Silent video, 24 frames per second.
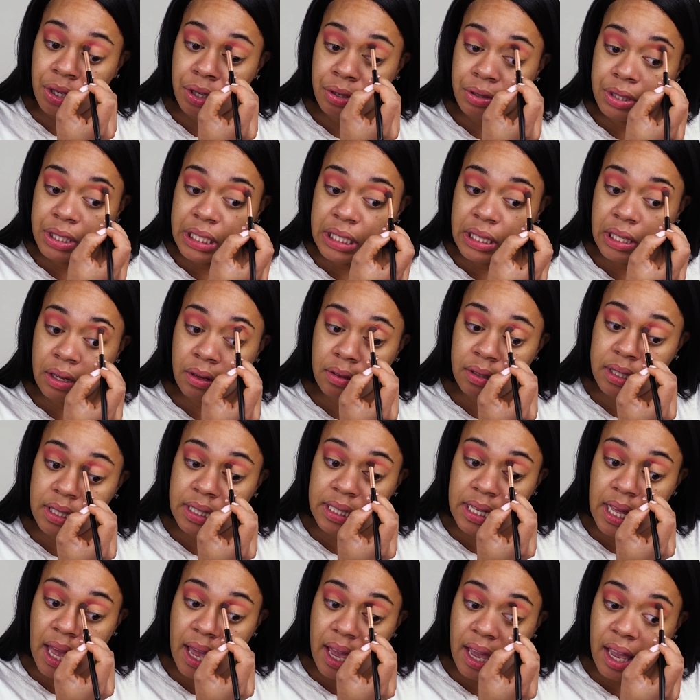using those
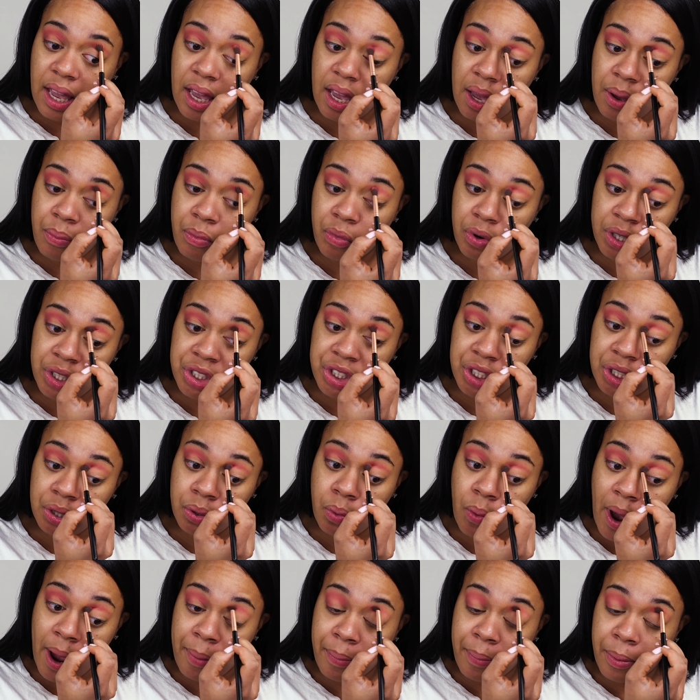same windshield
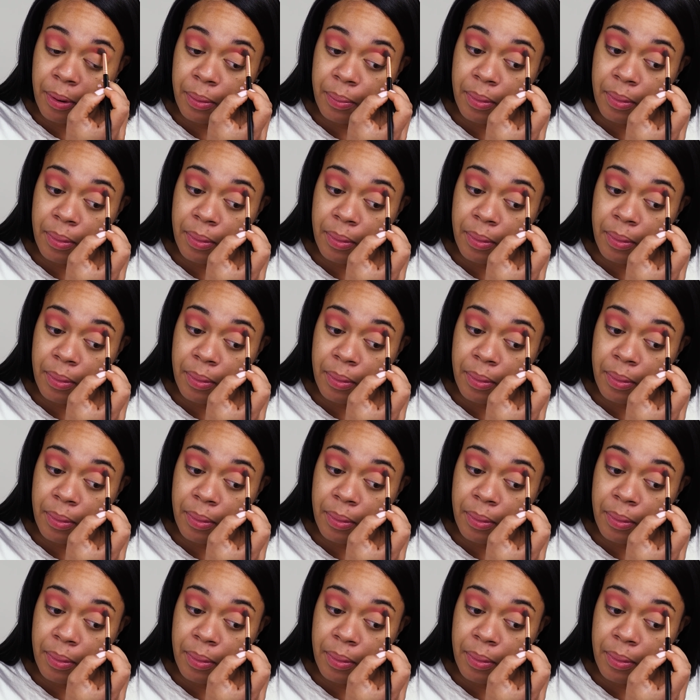wiper